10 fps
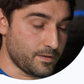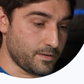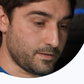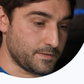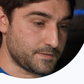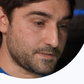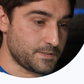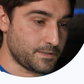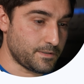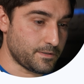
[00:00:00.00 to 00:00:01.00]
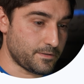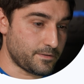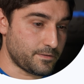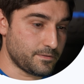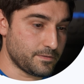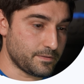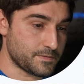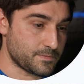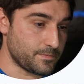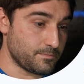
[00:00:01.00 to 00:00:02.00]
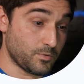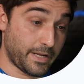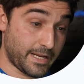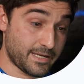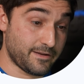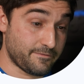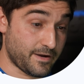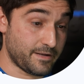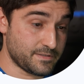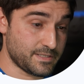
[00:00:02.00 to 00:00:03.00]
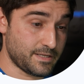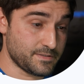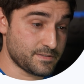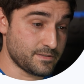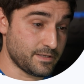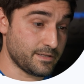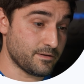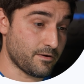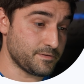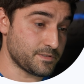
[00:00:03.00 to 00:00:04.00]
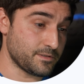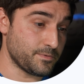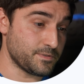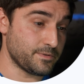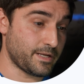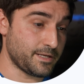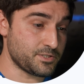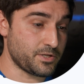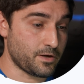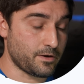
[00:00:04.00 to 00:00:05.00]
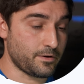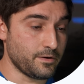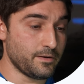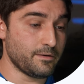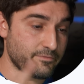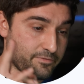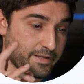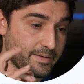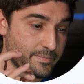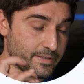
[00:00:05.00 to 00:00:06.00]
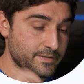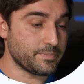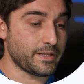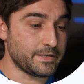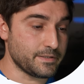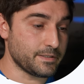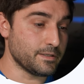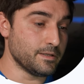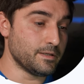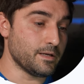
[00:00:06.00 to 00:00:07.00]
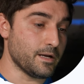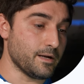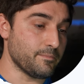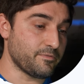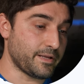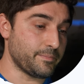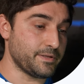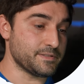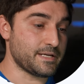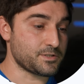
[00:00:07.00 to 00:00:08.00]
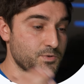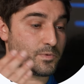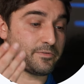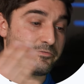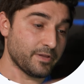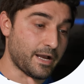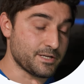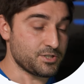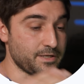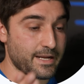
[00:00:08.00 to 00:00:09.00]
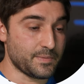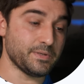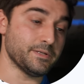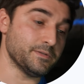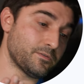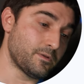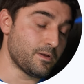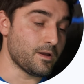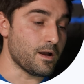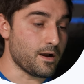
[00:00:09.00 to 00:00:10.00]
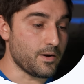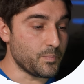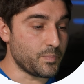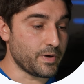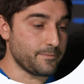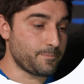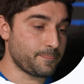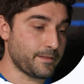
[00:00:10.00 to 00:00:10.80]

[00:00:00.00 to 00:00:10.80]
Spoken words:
And let's see here. And this one, 85 cents. And obviously we're doing HDR flambient blending. Flambient's actually with flash and ambient, but